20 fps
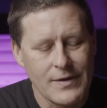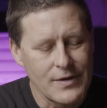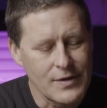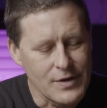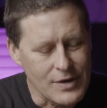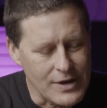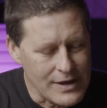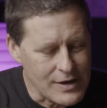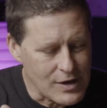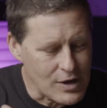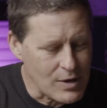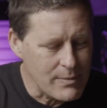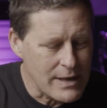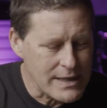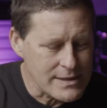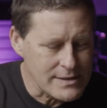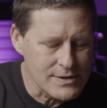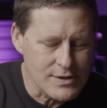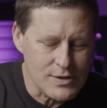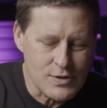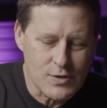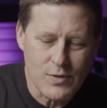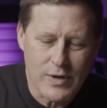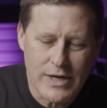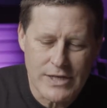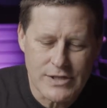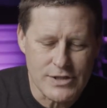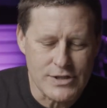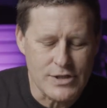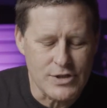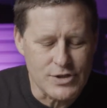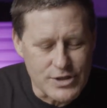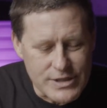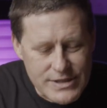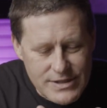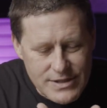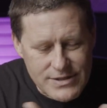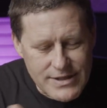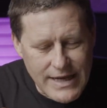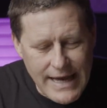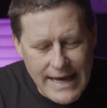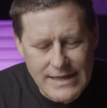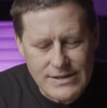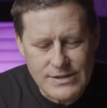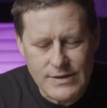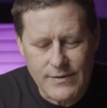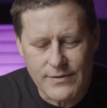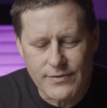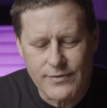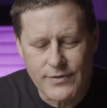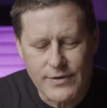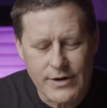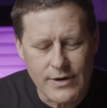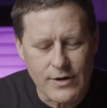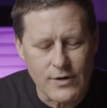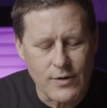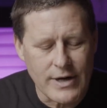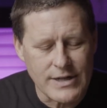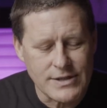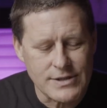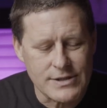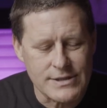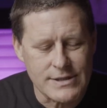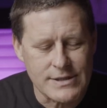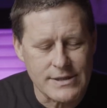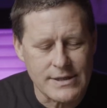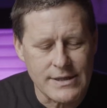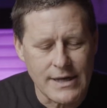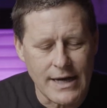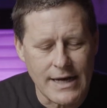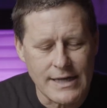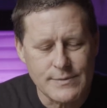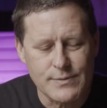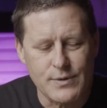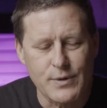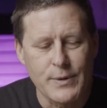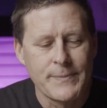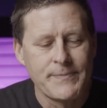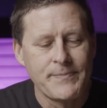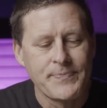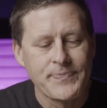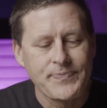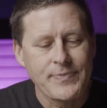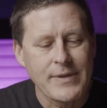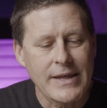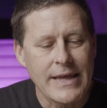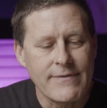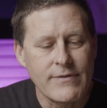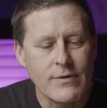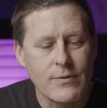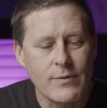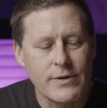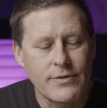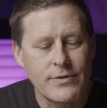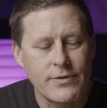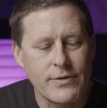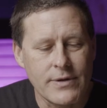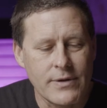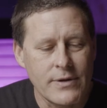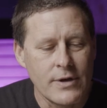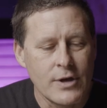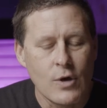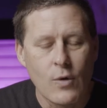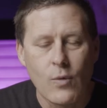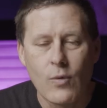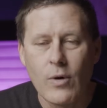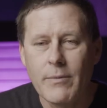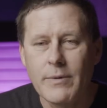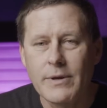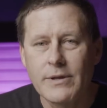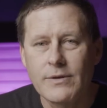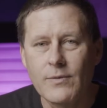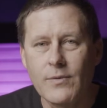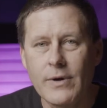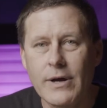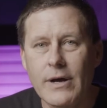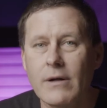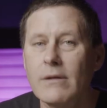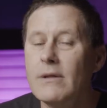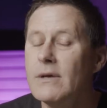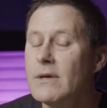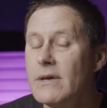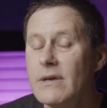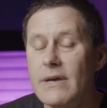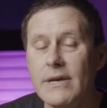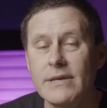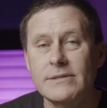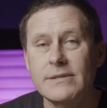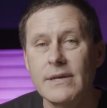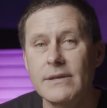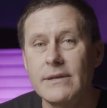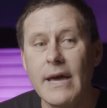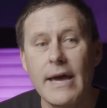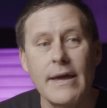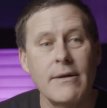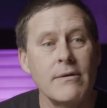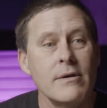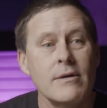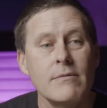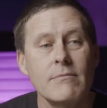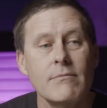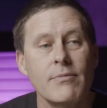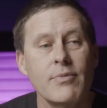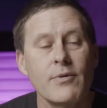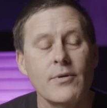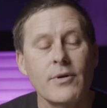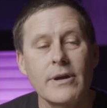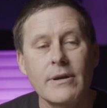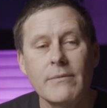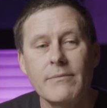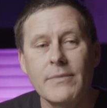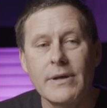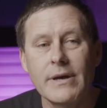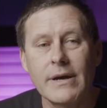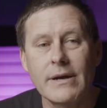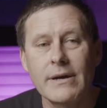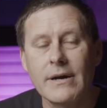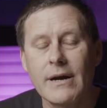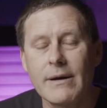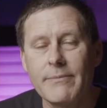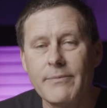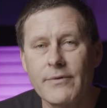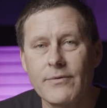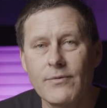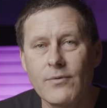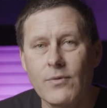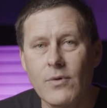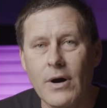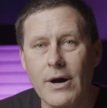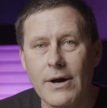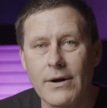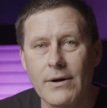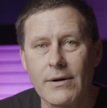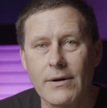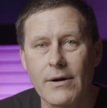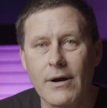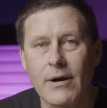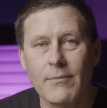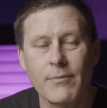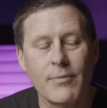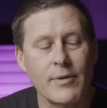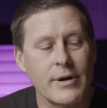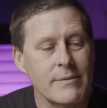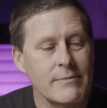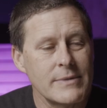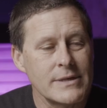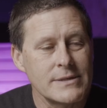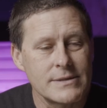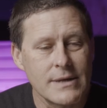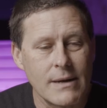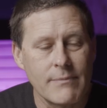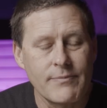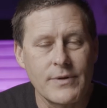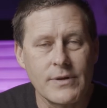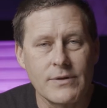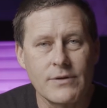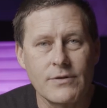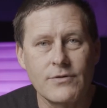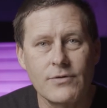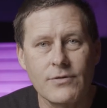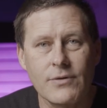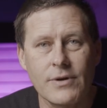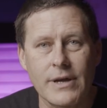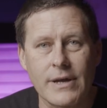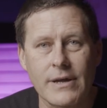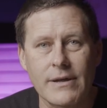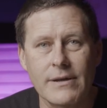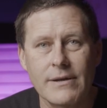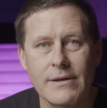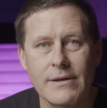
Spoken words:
Again, you go back to this question that Jesus asked over 300 questions in the gospel. Even with the woman at the well, he said, hey, bring me a cup of water, or bring me something to drink.